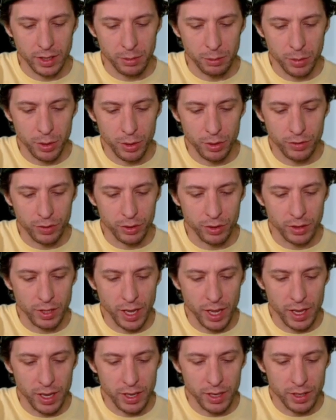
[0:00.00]
Beautiful
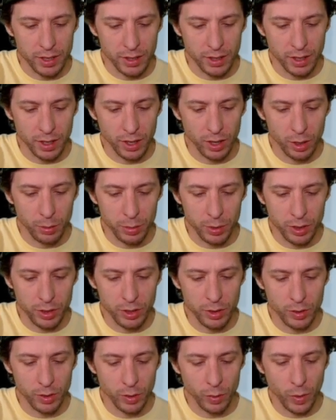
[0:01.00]
day. I hope you're
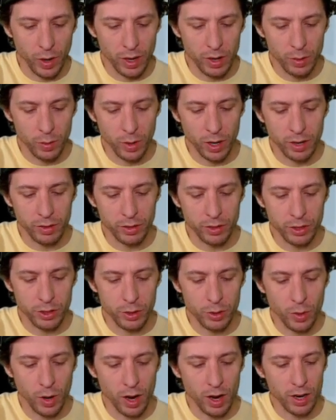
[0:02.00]
doing well wherever
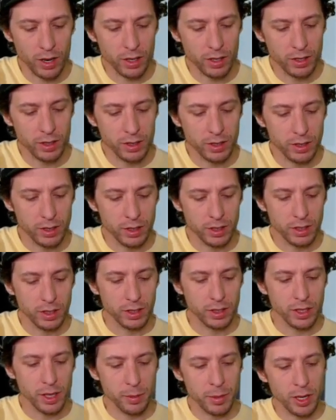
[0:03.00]
you are.
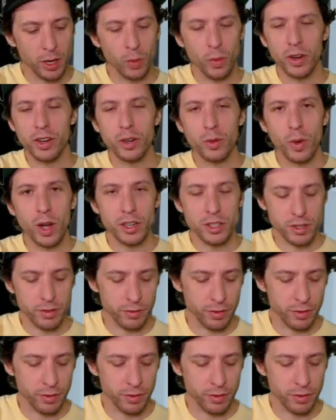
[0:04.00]
Let me know where you're watching